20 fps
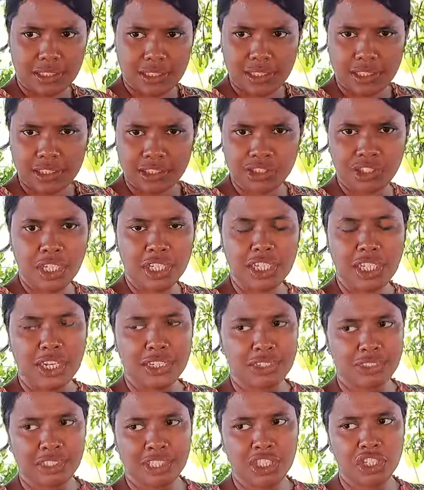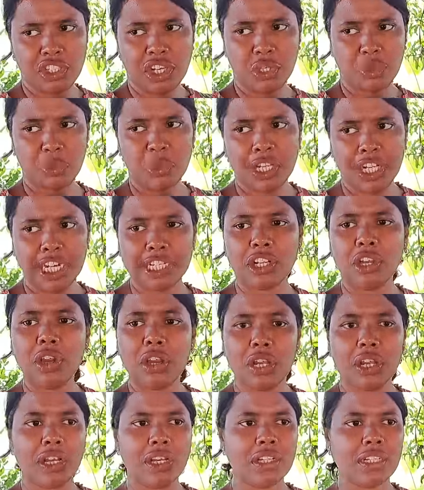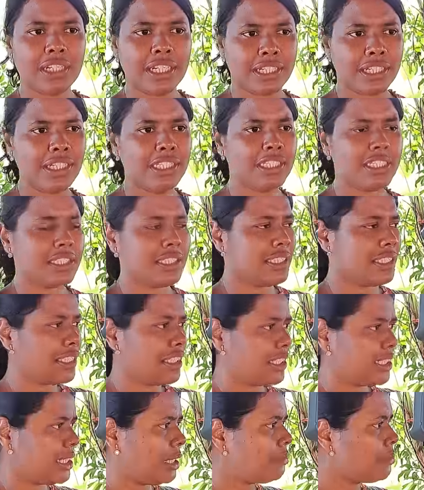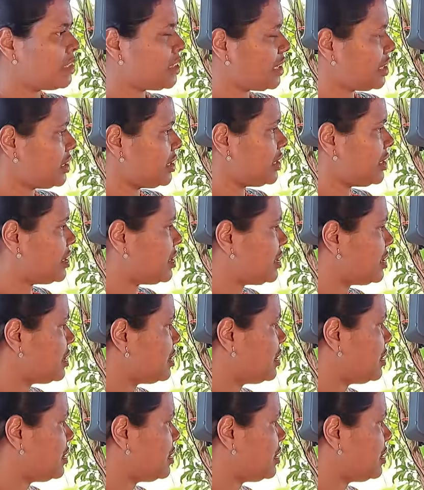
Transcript: It's not that it did not work at all. He did see some changes.